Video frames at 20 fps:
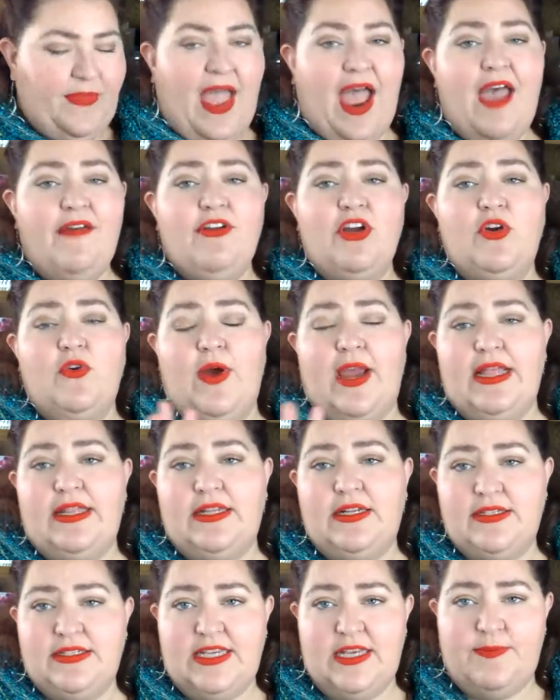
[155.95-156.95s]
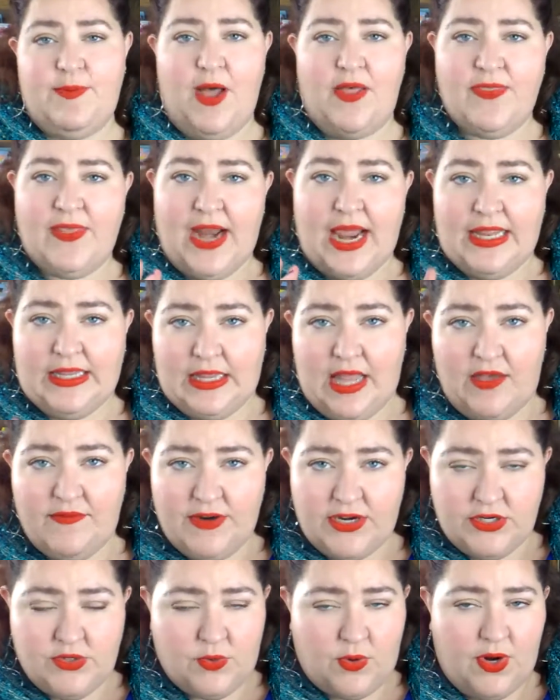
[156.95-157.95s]
I have a great little teapot that I love and
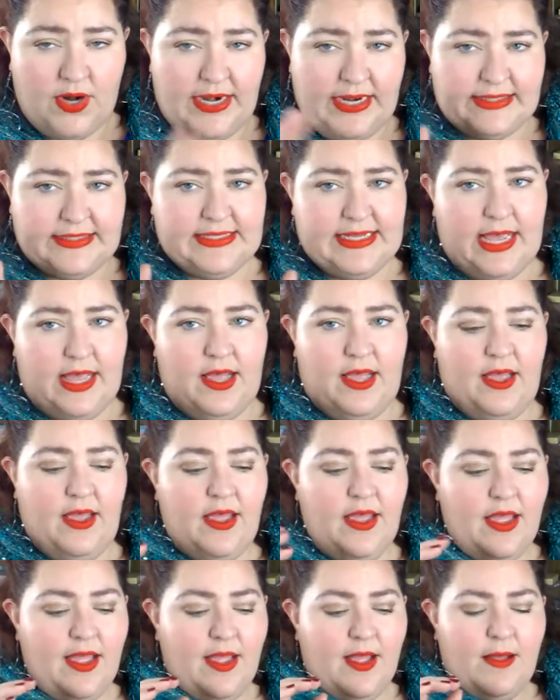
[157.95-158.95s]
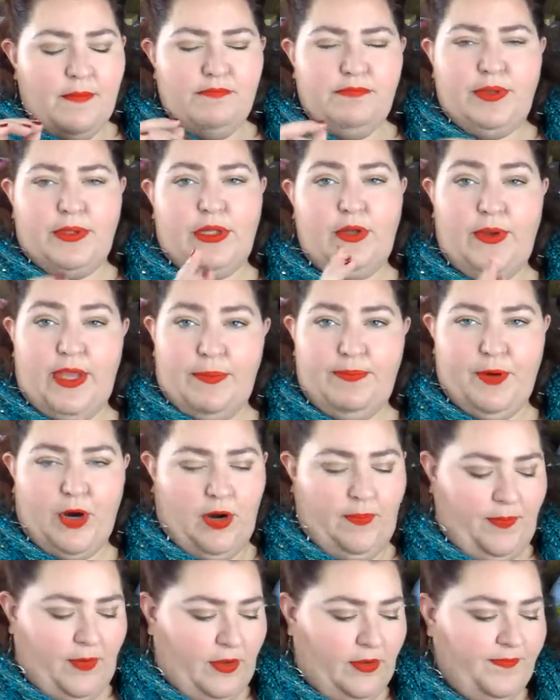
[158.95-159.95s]
adore, and it's a bluey
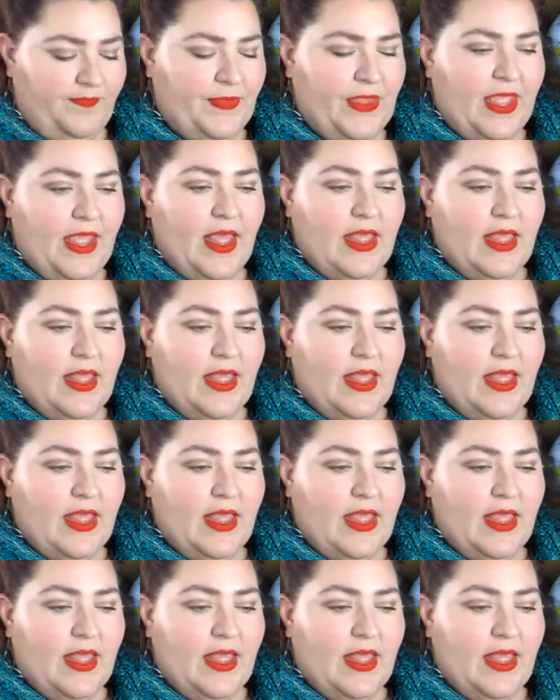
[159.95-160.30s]
purple.